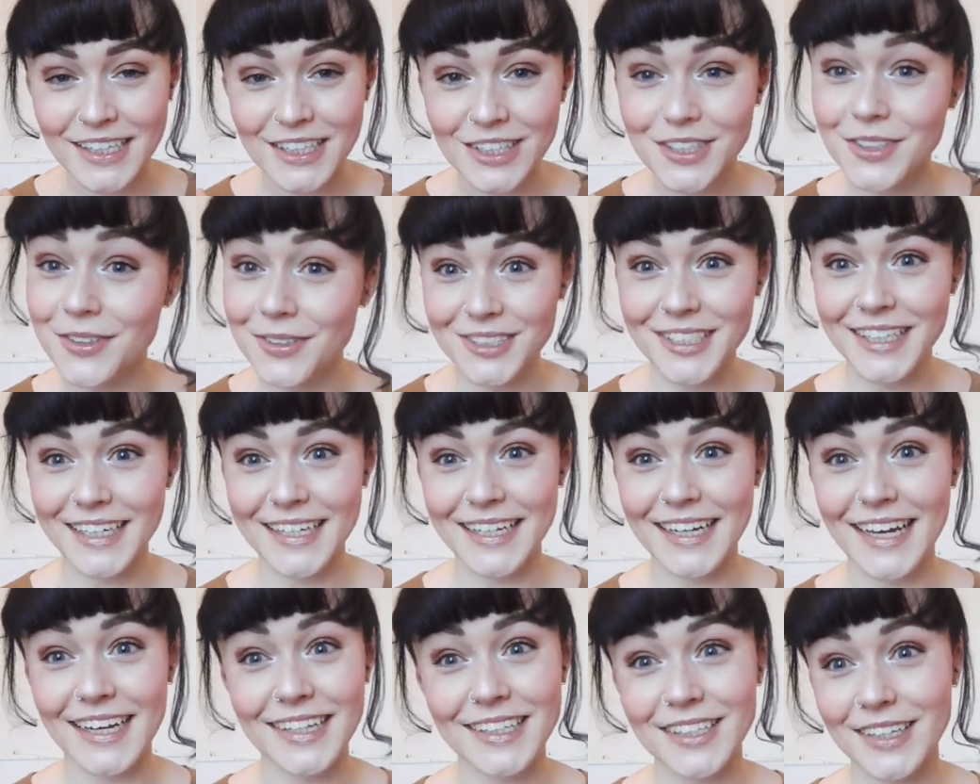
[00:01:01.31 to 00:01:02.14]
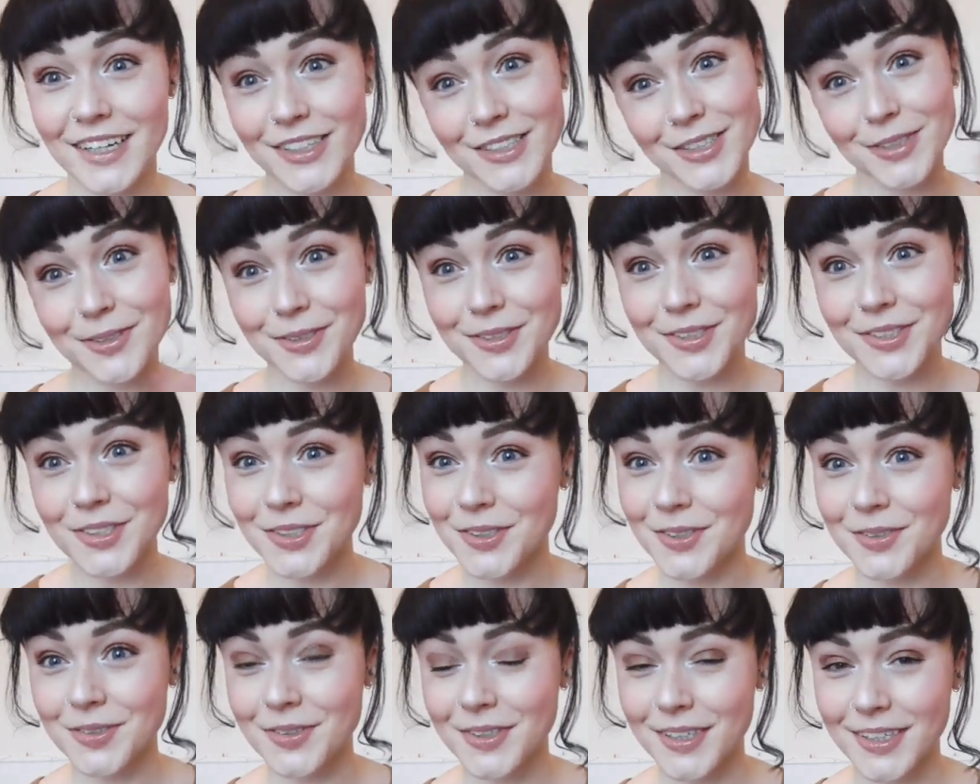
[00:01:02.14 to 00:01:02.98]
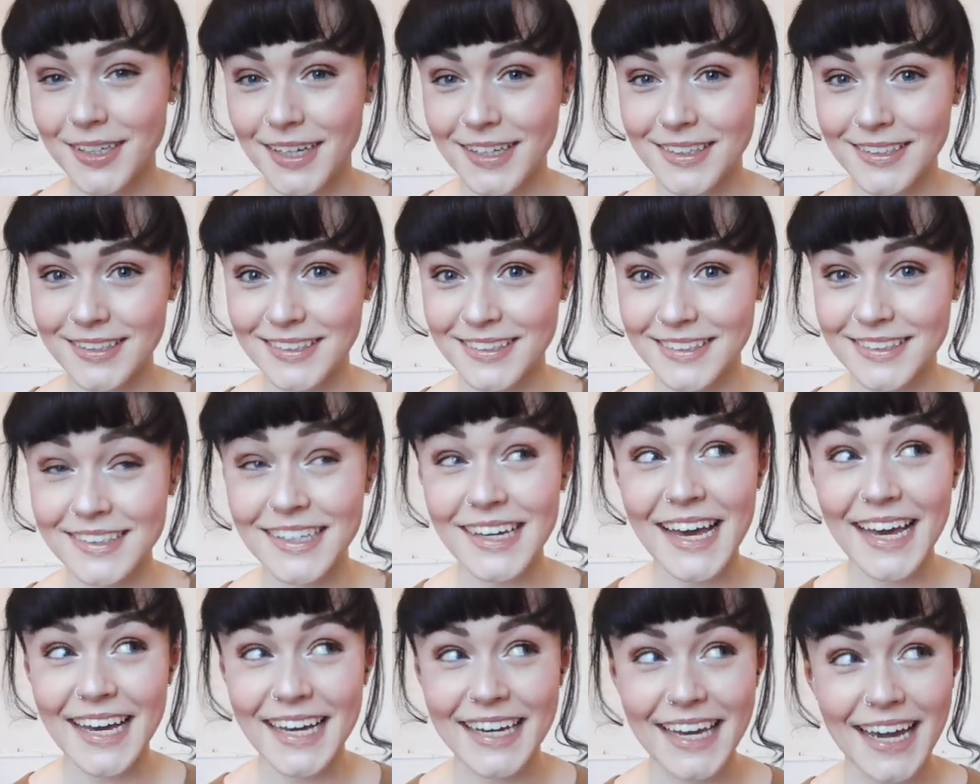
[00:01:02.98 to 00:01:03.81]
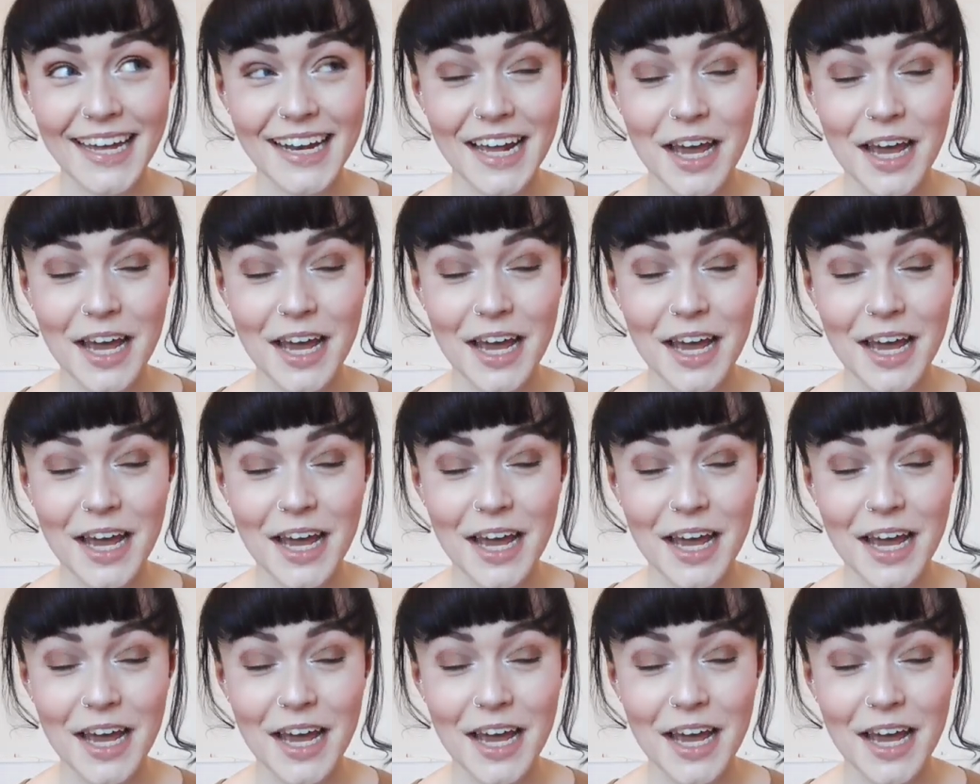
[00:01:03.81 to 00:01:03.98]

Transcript: usually used to get